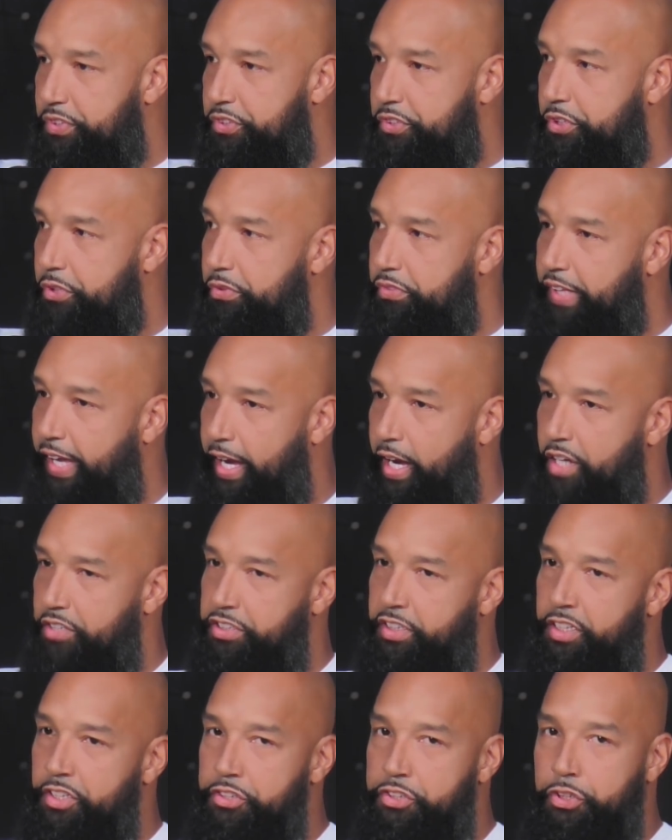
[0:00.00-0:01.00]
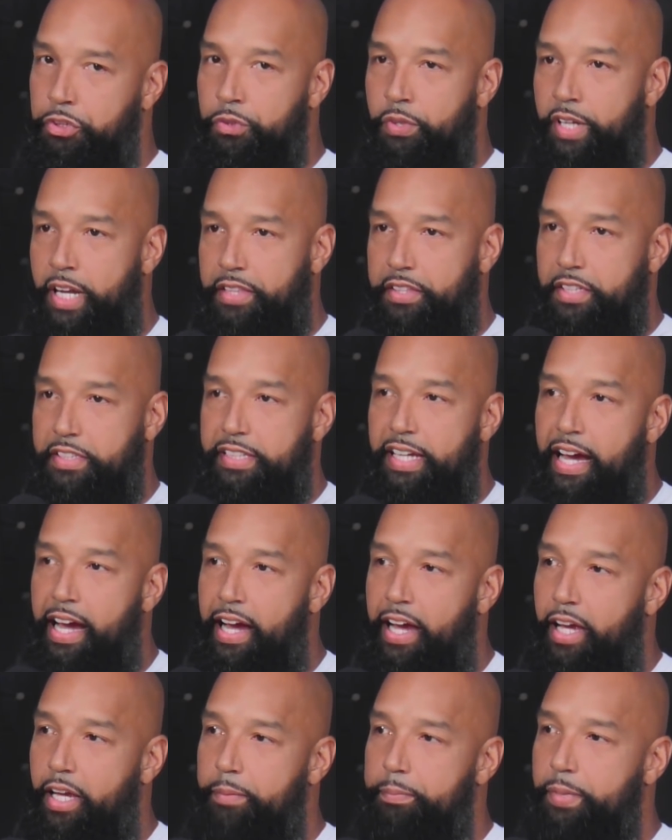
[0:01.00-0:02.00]
2002, and at the
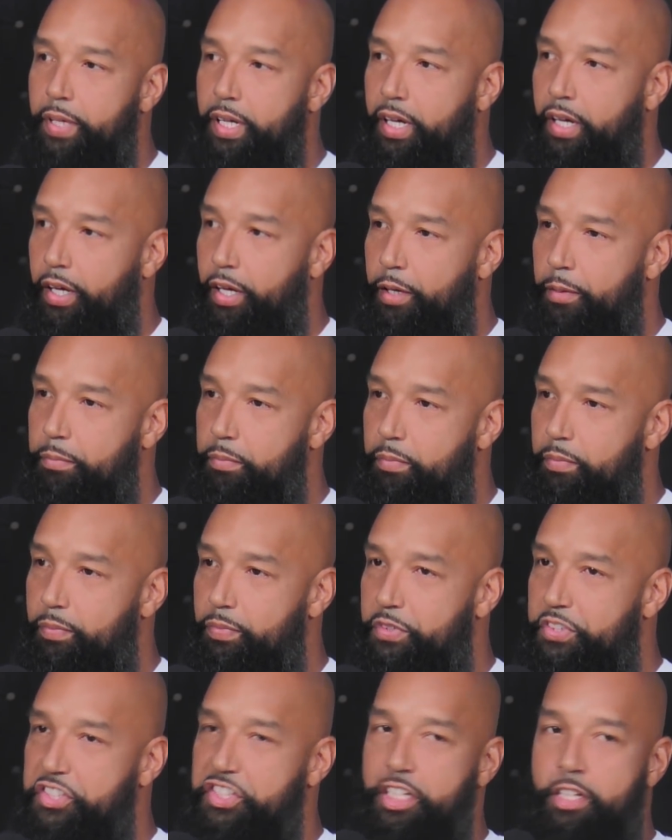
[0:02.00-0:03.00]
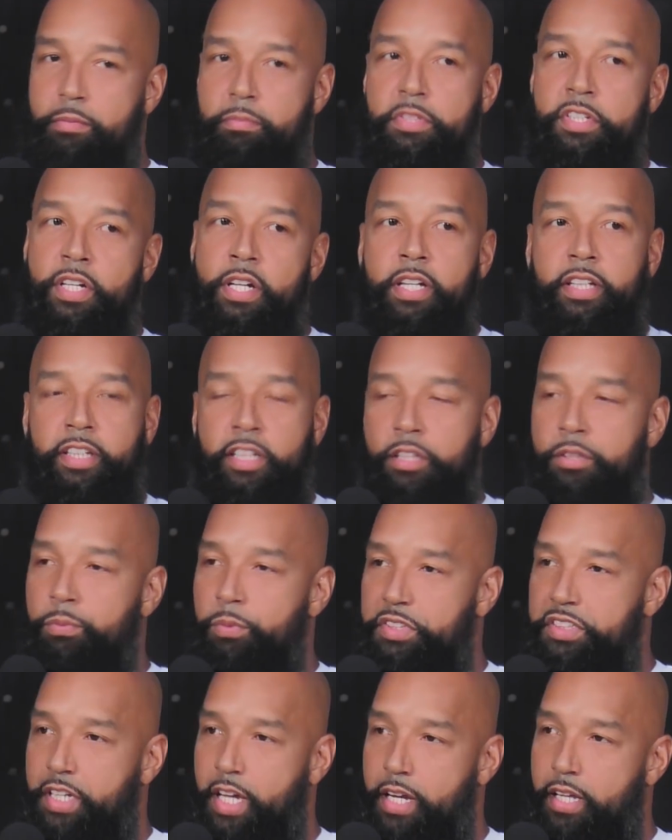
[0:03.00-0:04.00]
time, Tim Duncan
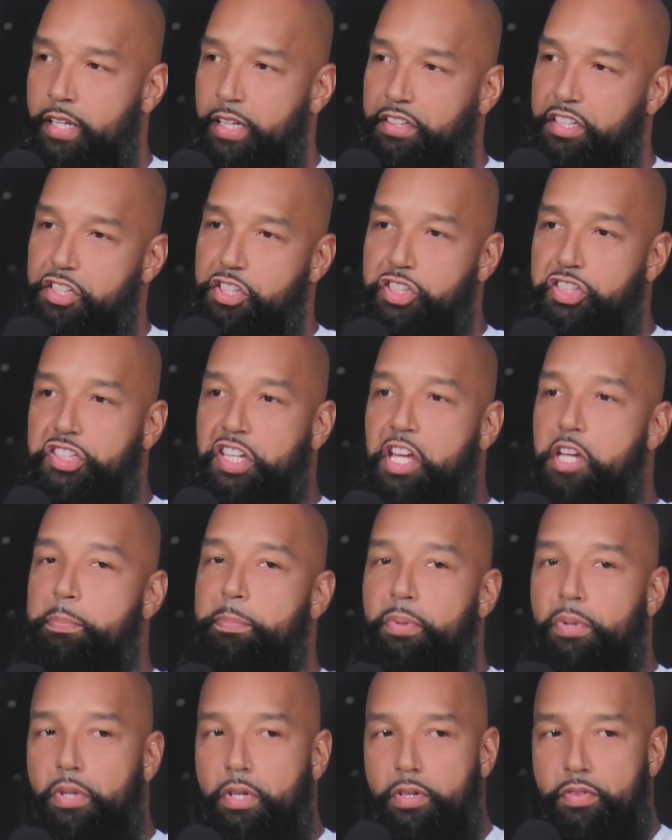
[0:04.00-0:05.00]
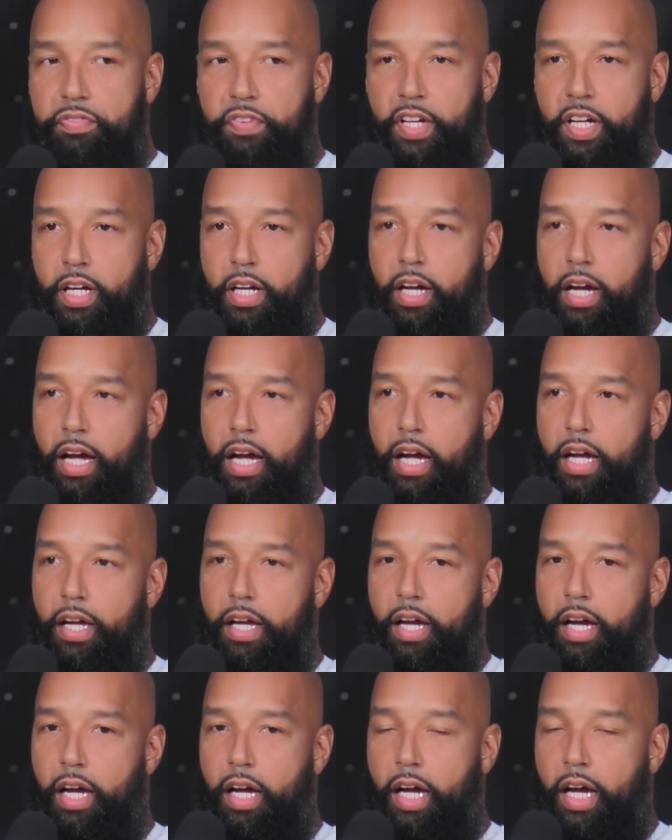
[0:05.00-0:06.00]
was kind of like the staple of
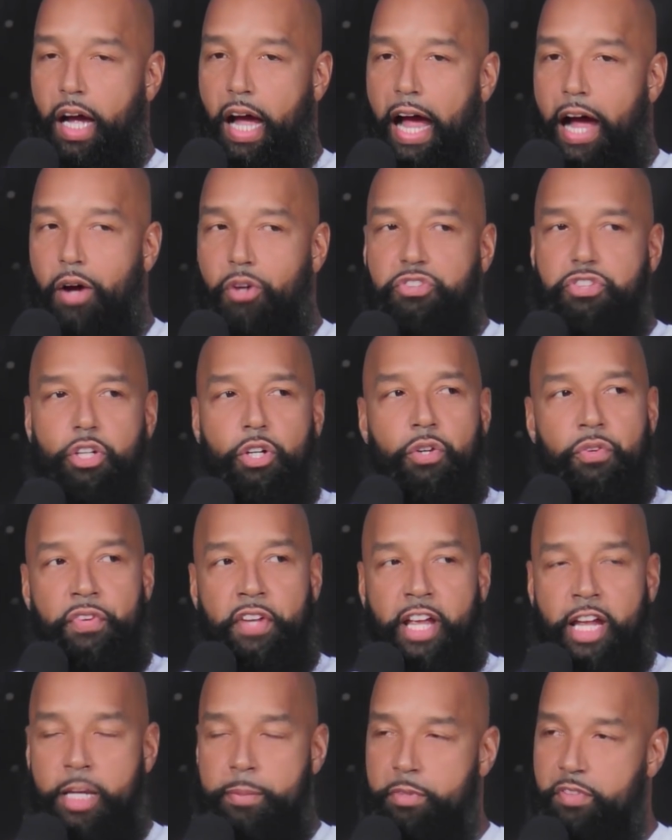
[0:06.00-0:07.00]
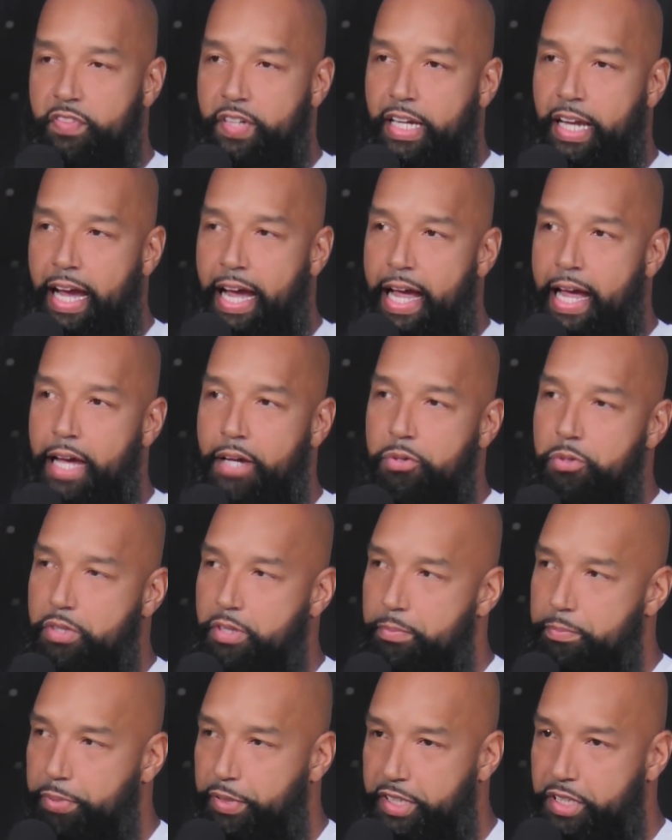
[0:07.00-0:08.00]
a household name of a guy who
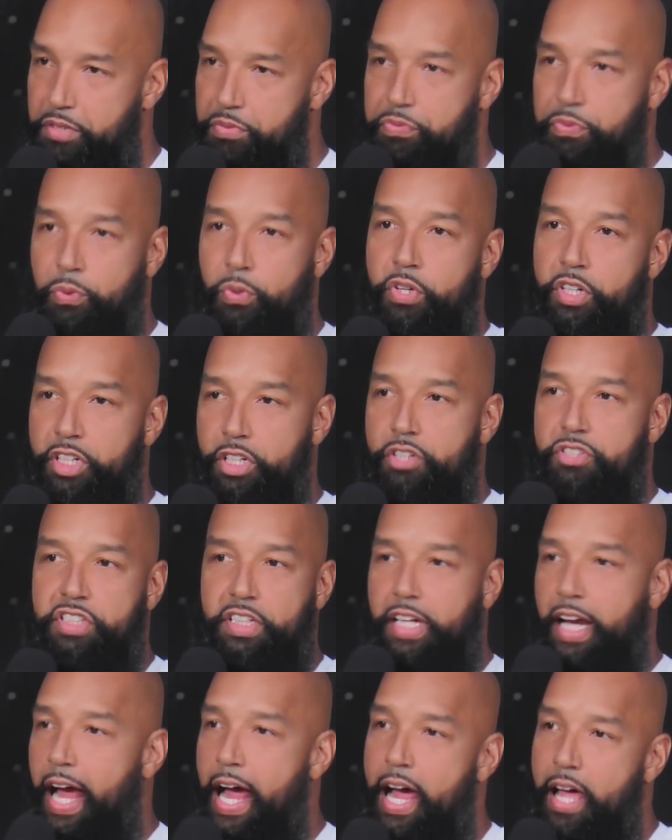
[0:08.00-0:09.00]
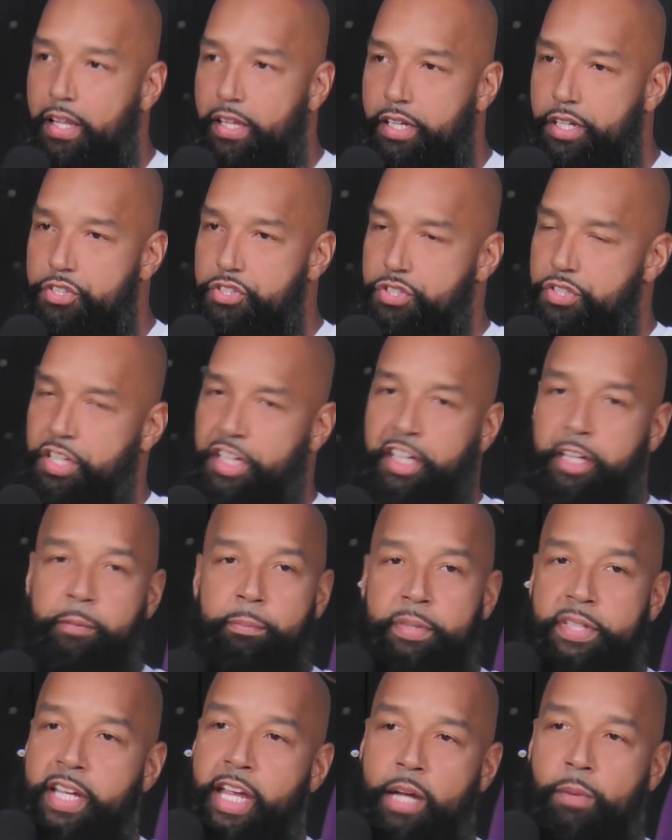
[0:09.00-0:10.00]
completed 4 years of college. The
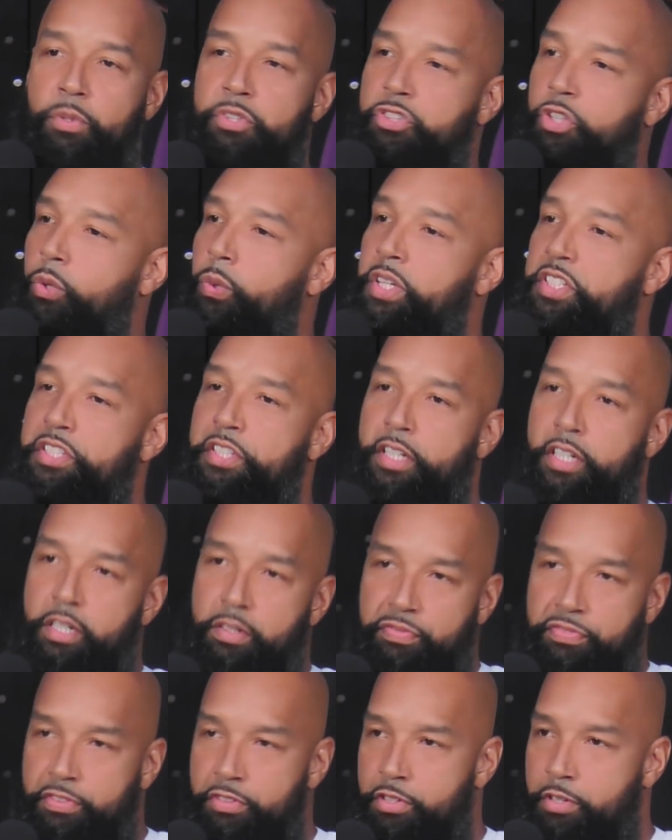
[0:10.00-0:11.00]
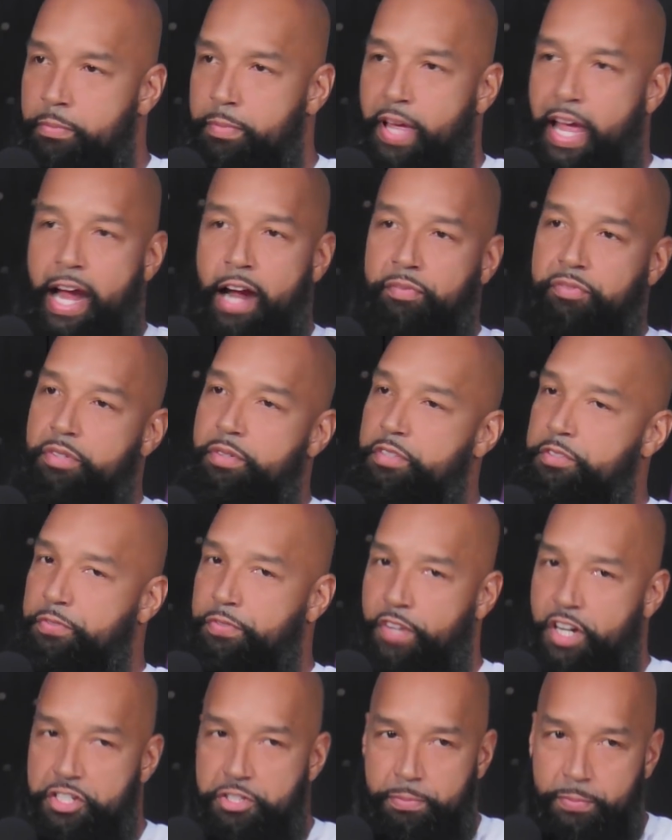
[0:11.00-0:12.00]
NBA was always there for him after his
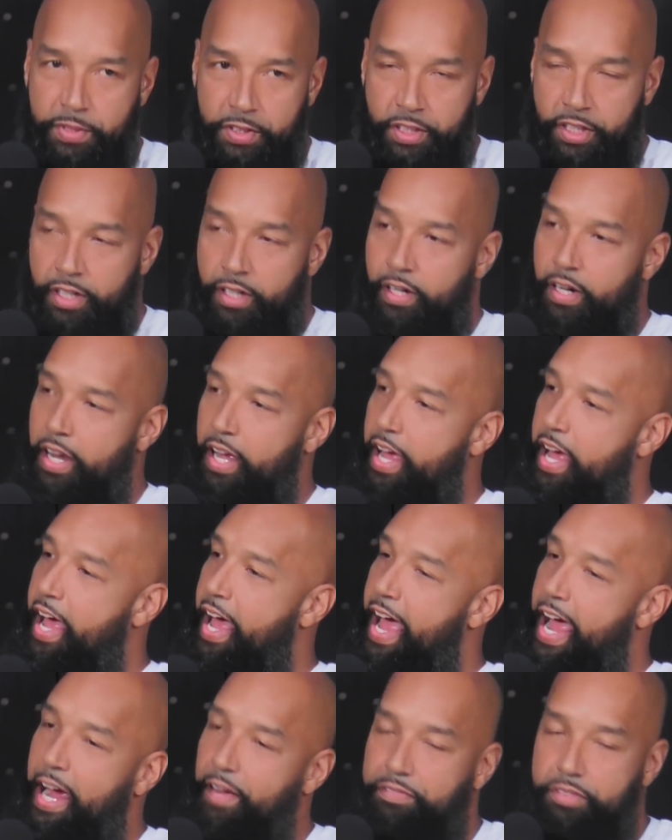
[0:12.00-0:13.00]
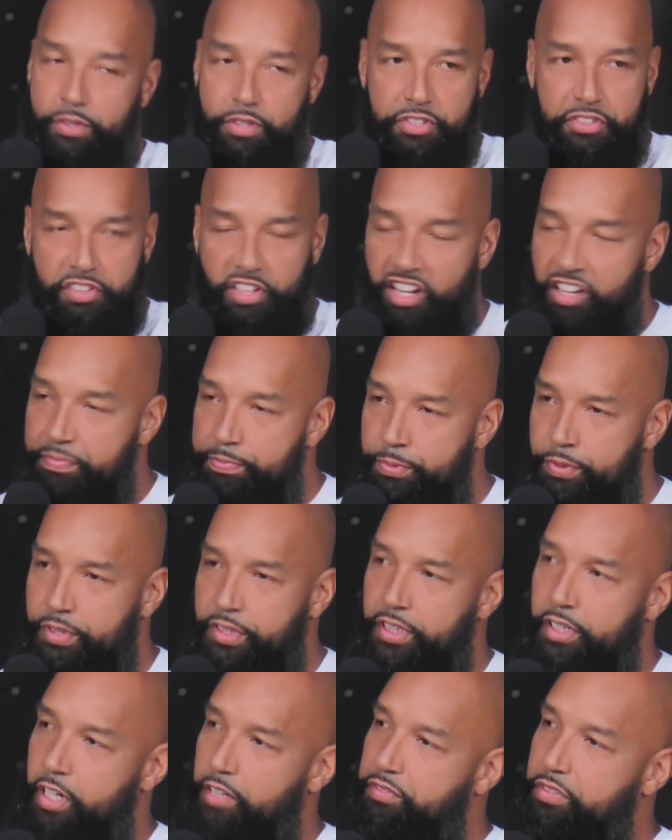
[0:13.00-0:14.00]
freshman year, after his sophomore
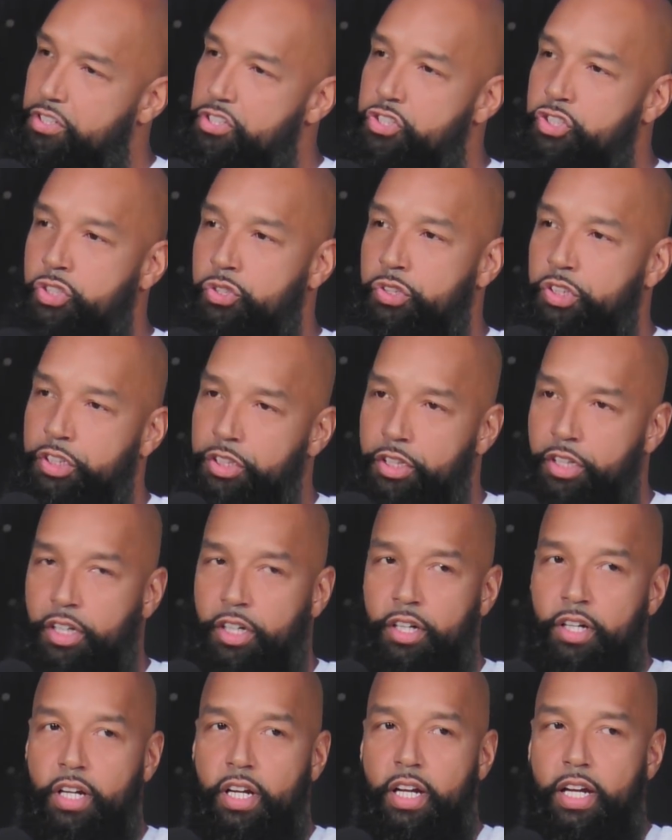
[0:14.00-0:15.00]
year, after his junior year.